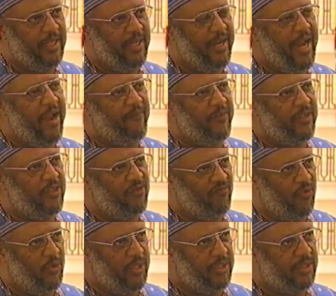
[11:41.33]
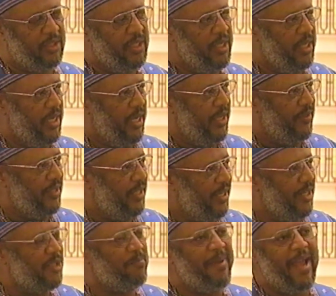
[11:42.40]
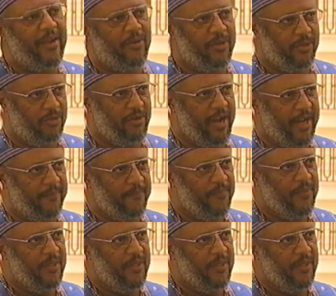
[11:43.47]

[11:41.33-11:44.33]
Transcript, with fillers: and hear Africa's voice, and then get us back on track,